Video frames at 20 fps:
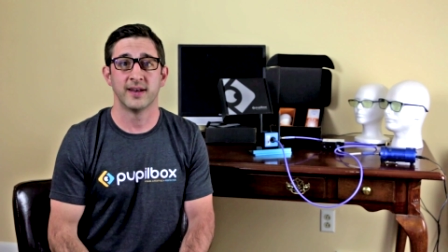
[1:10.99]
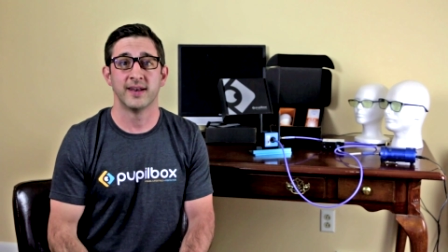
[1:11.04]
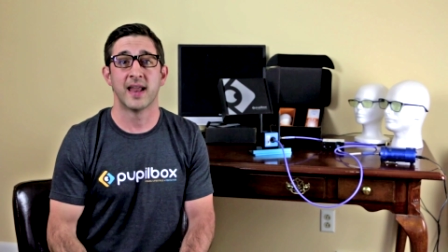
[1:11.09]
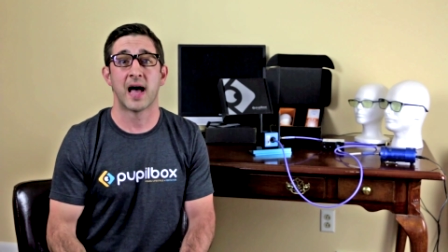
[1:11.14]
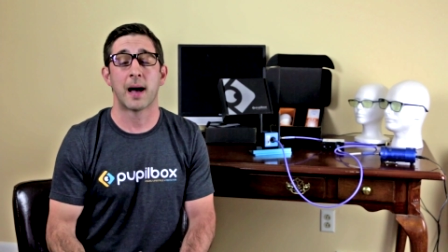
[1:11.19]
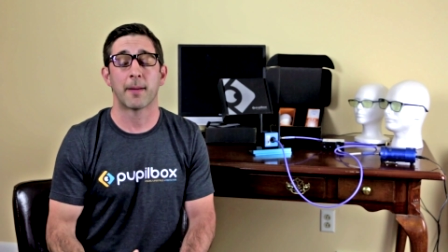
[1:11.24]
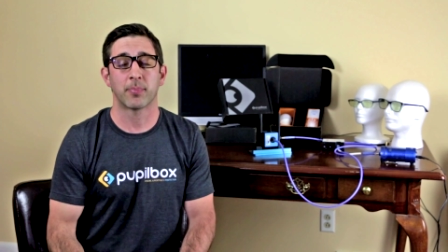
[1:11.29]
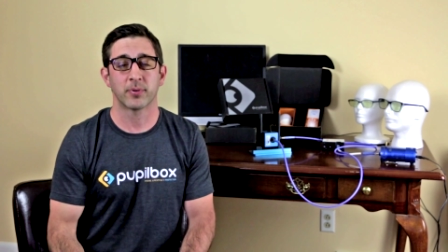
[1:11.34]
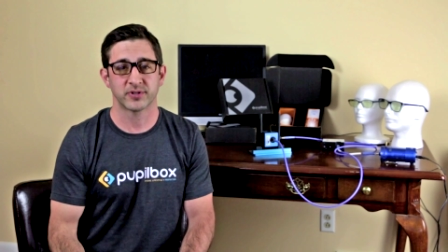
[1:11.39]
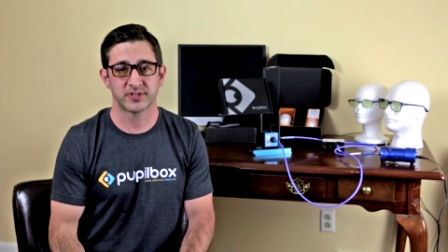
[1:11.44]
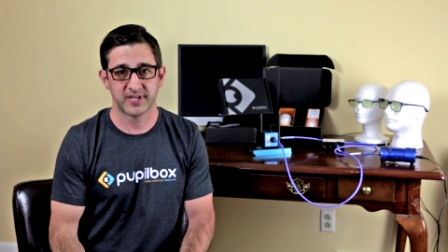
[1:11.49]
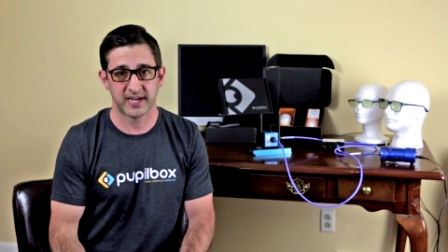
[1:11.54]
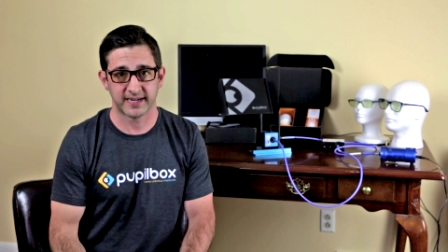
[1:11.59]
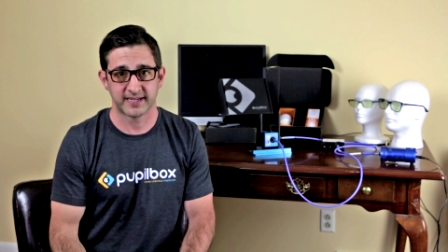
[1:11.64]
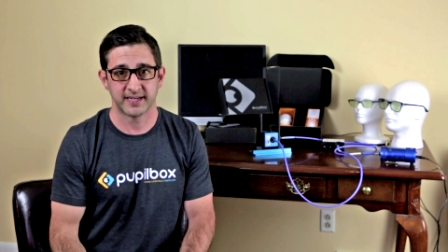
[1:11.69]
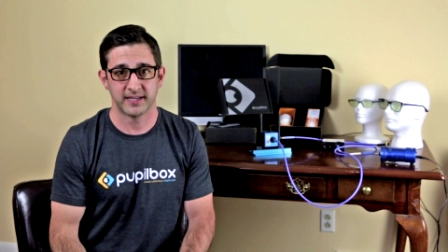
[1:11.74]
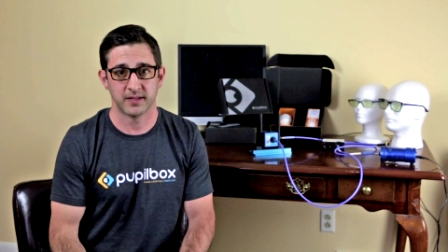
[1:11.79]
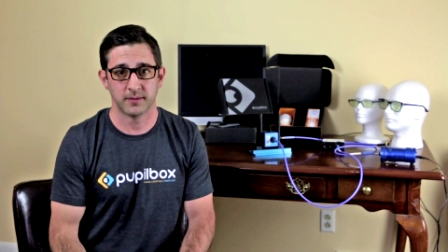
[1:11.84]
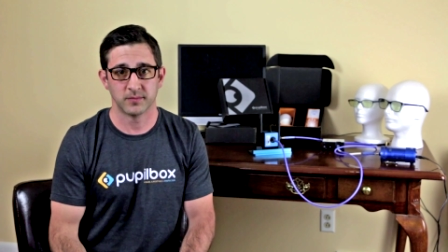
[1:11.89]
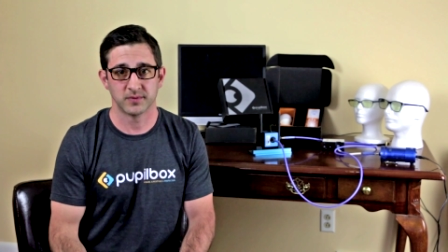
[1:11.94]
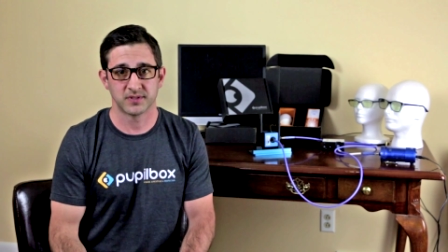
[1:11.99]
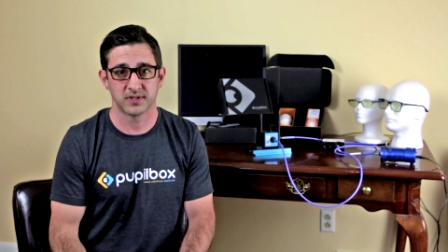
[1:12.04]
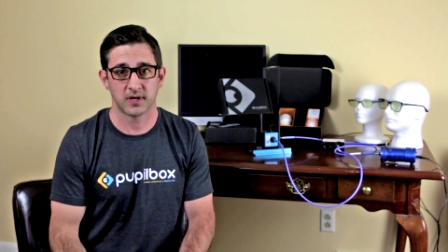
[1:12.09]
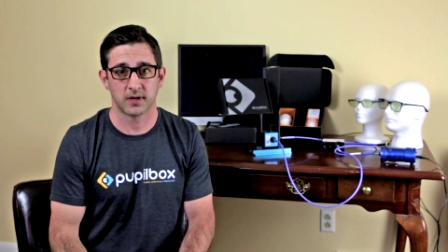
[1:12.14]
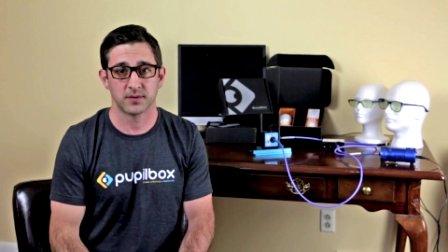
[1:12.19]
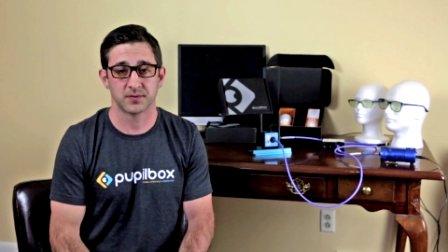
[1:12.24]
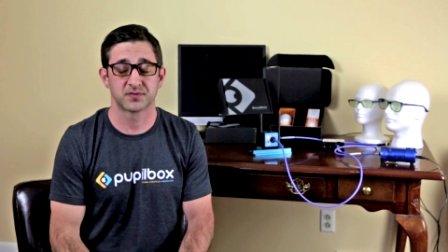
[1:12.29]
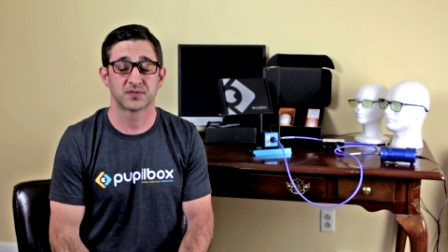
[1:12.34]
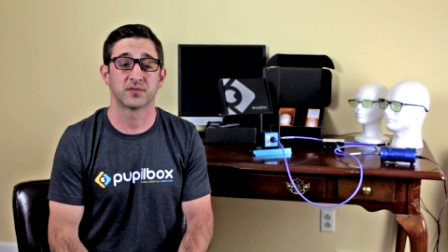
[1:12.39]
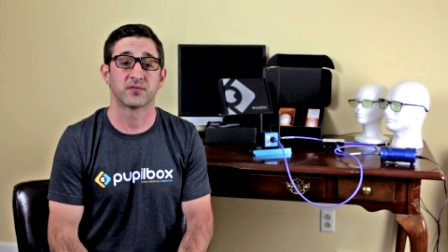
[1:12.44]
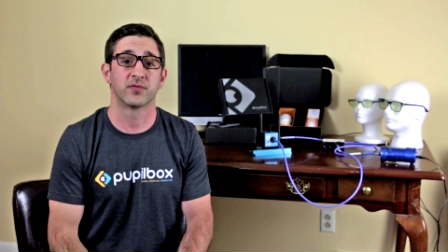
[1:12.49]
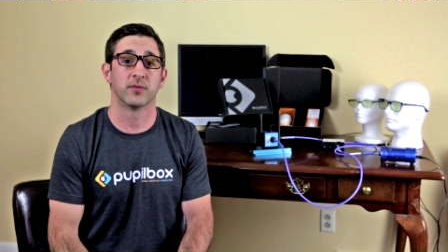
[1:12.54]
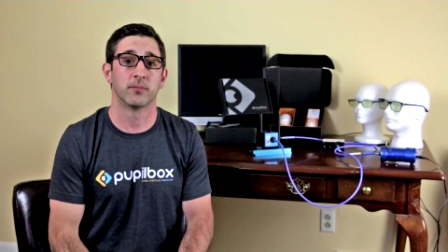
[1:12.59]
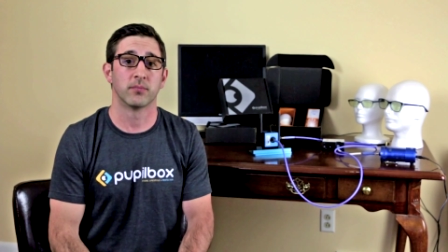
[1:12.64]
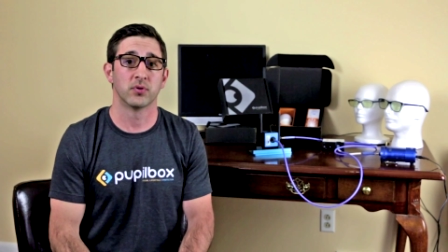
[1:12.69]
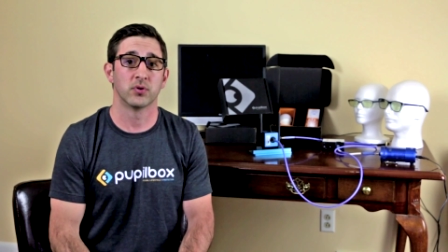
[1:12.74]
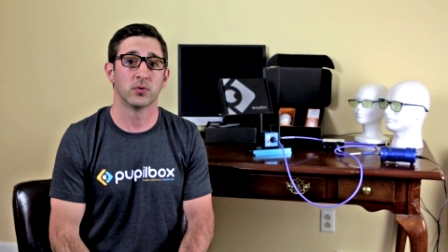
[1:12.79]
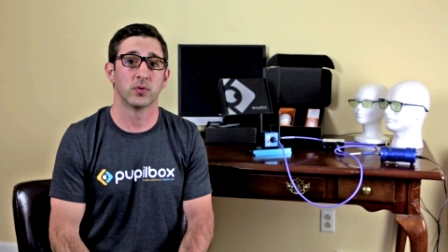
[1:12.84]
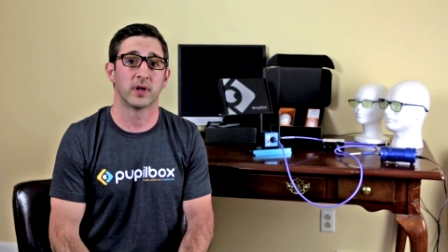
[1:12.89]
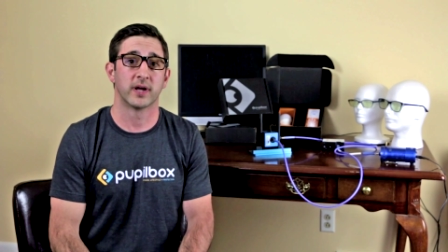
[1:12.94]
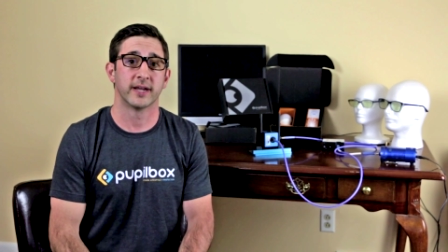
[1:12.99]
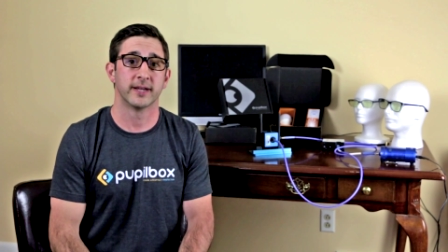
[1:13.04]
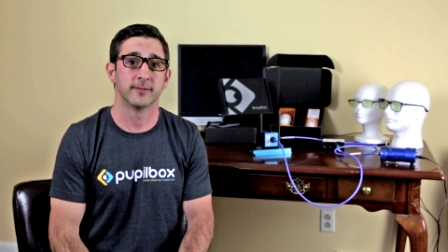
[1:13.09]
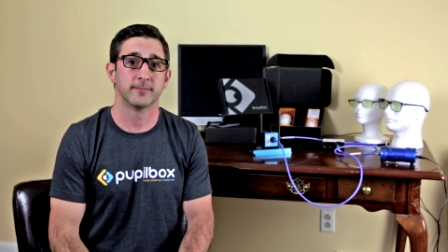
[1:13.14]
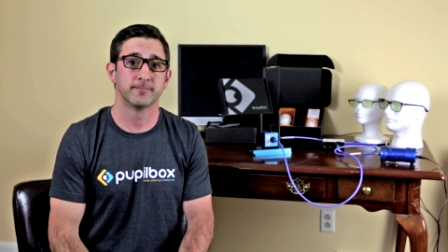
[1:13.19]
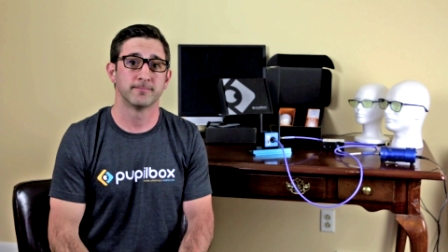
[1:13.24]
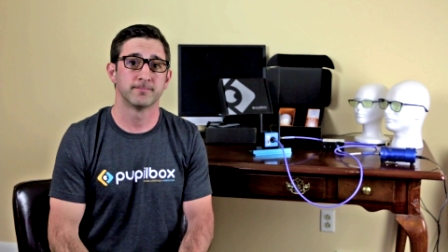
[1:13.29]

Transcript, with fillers: not protecting themselves from blue light.